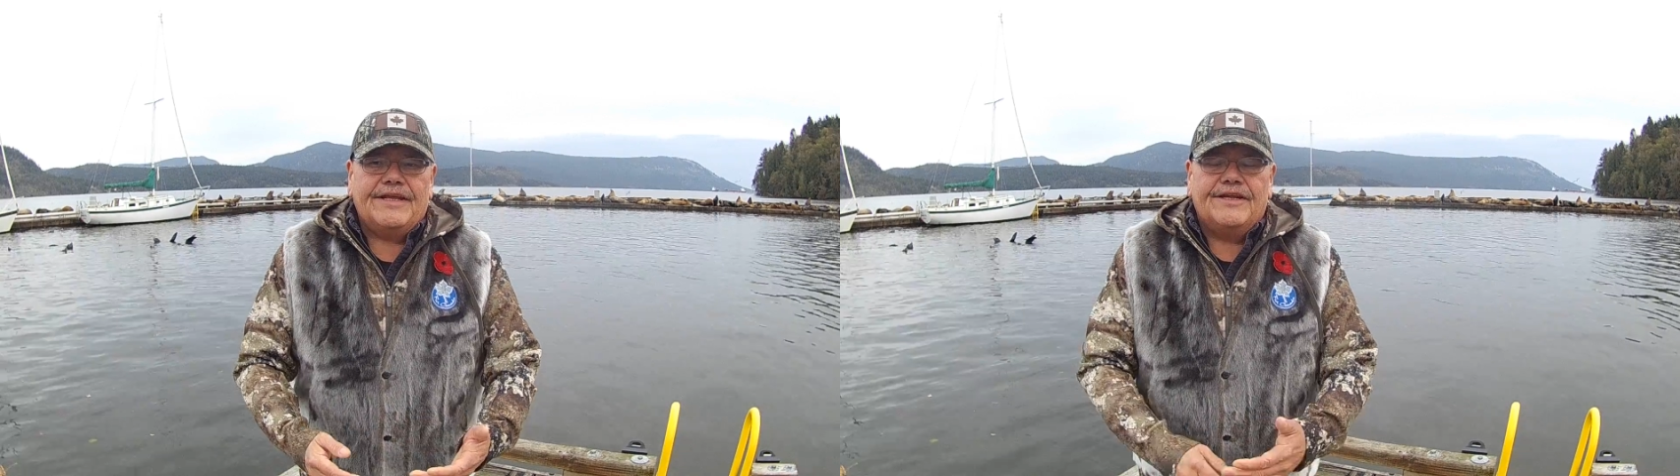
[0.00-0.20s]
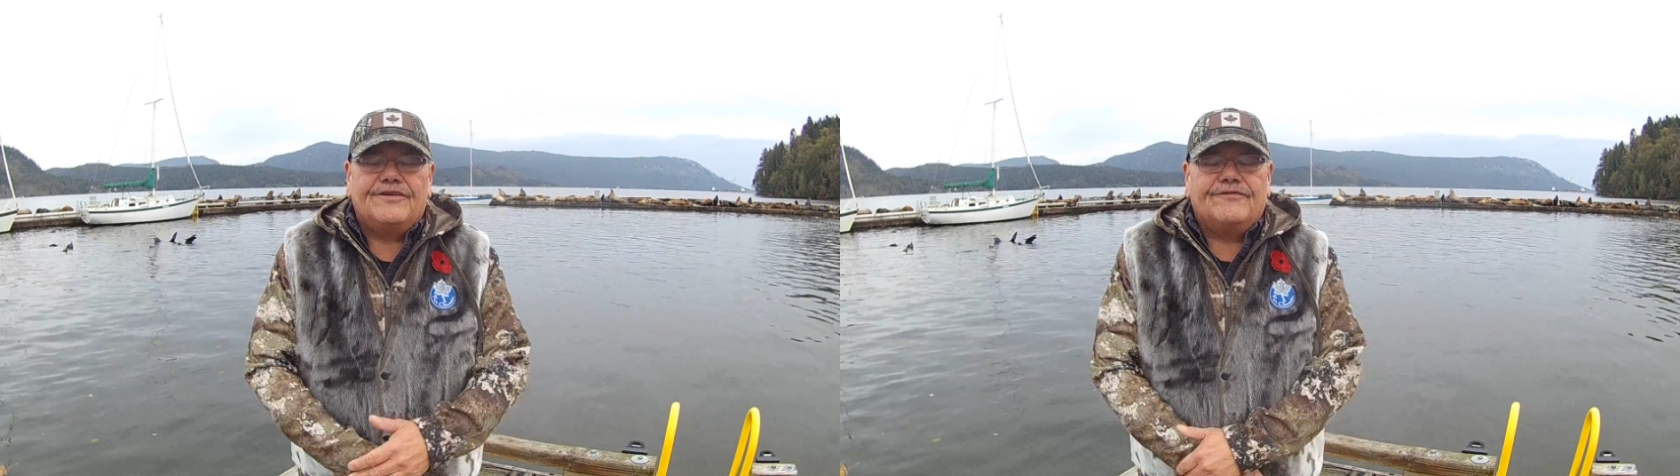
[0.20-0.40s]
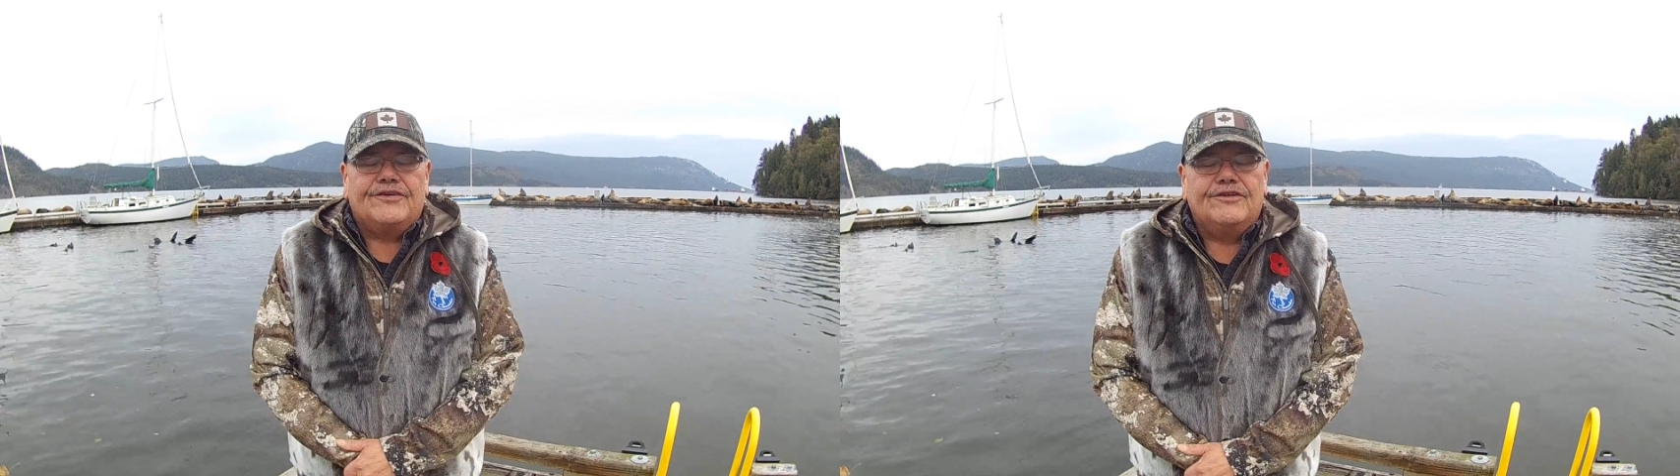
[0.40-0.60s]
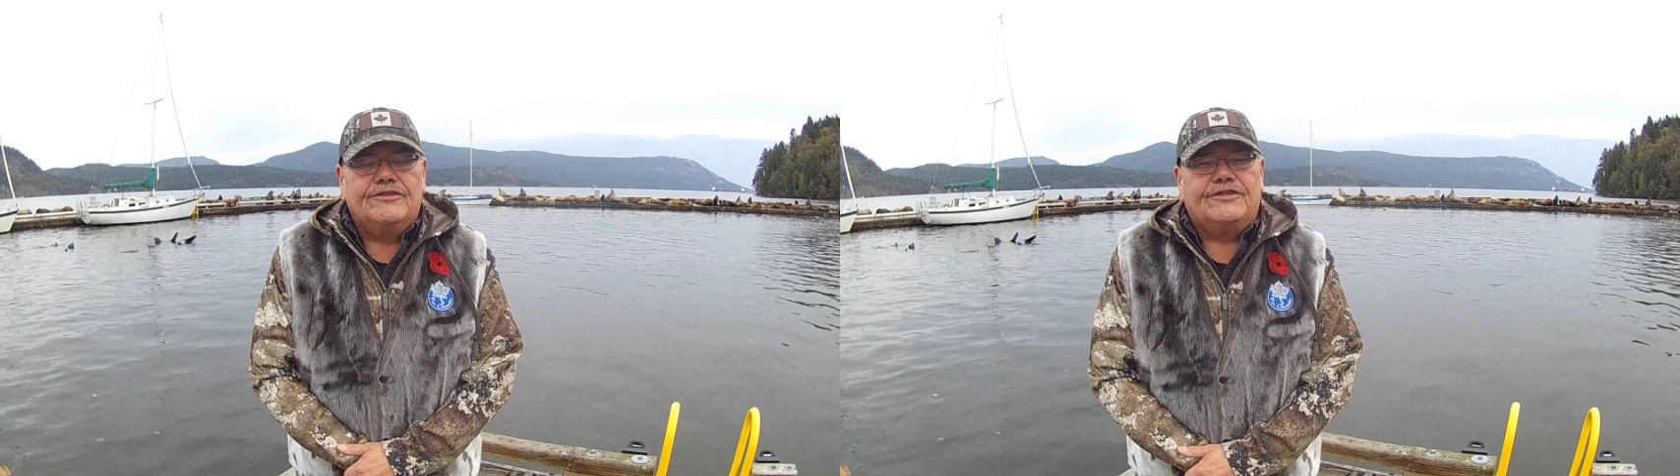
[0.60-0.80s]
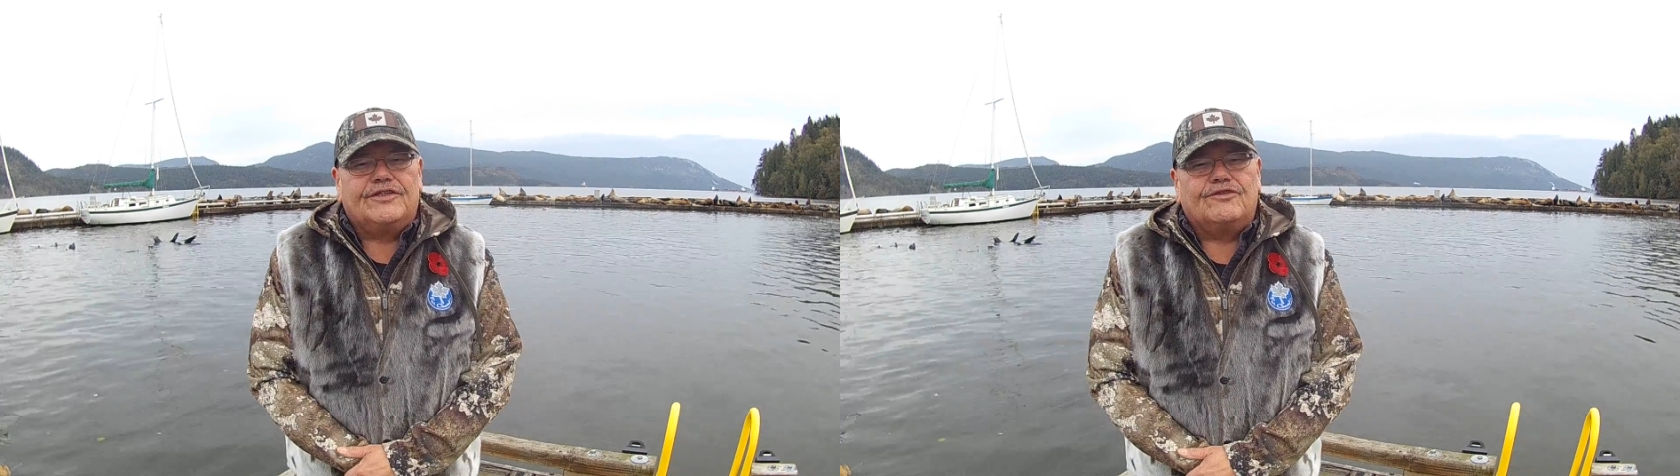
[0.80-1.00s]

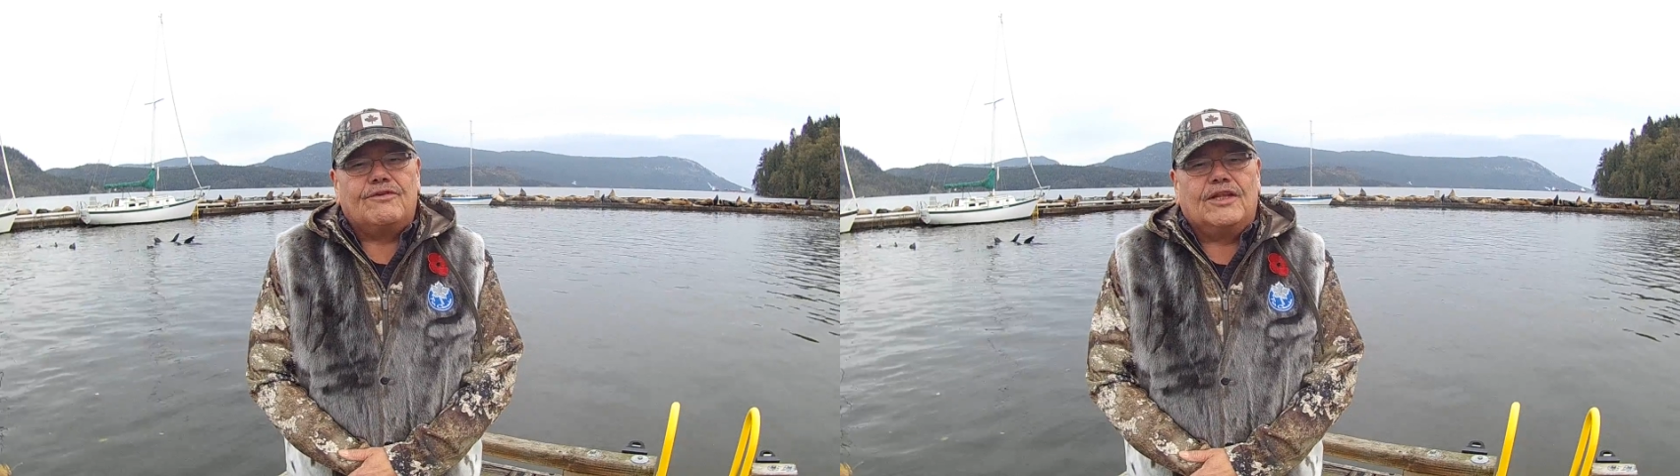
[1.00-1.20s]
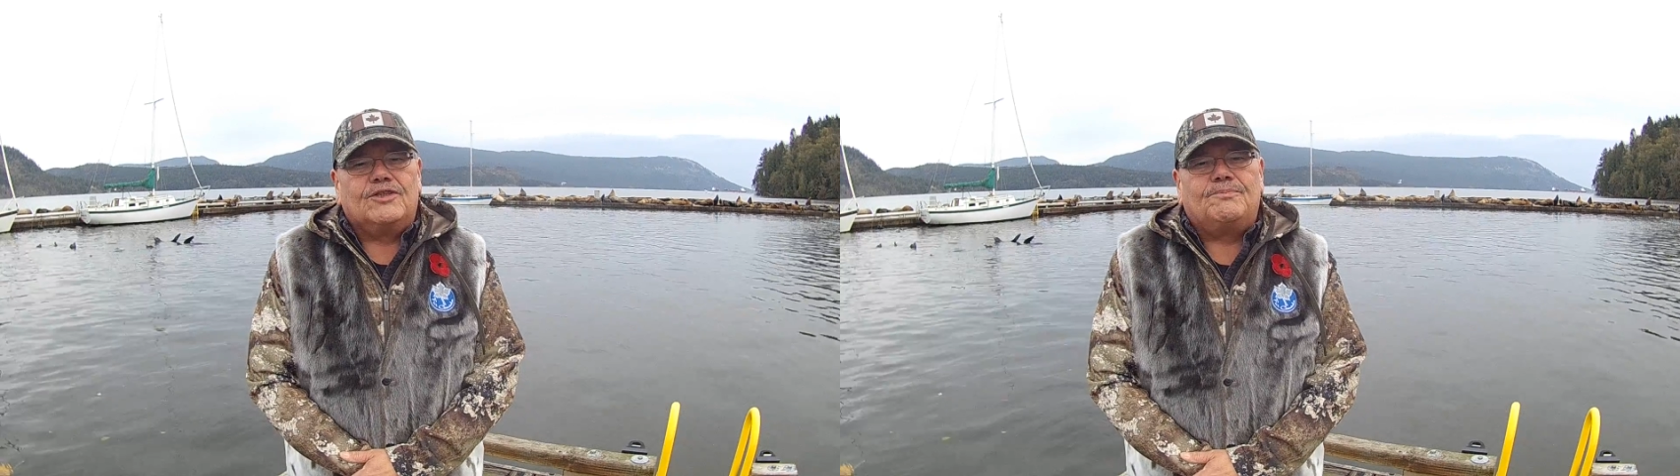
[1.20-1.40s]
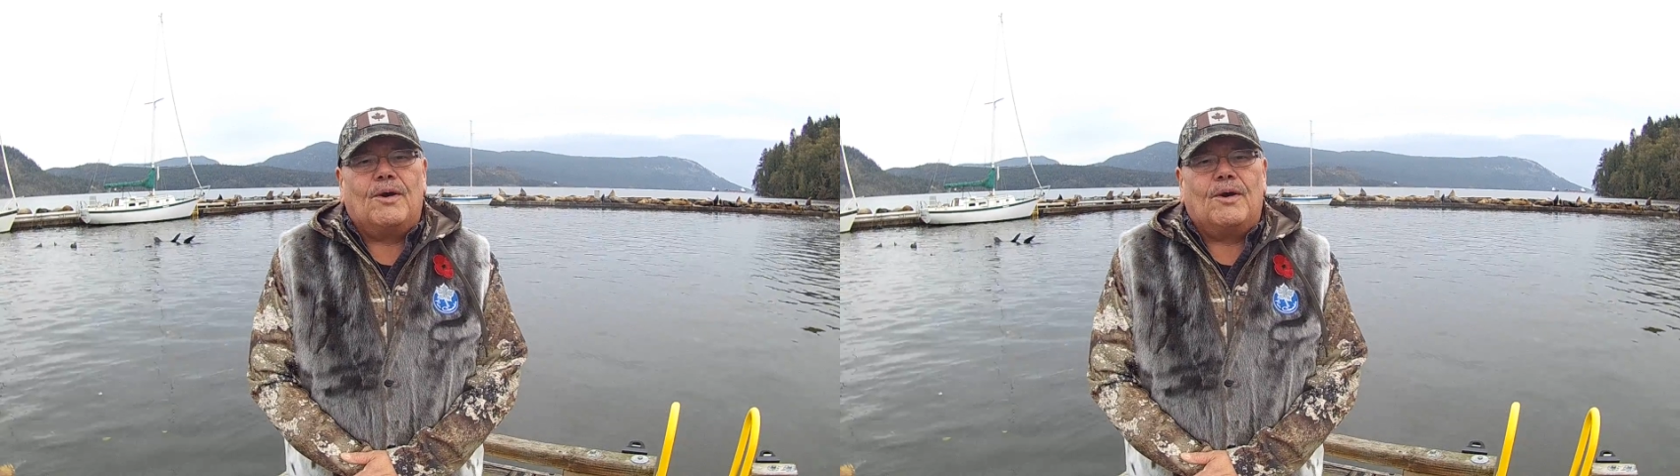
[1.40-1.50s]
interviews as well as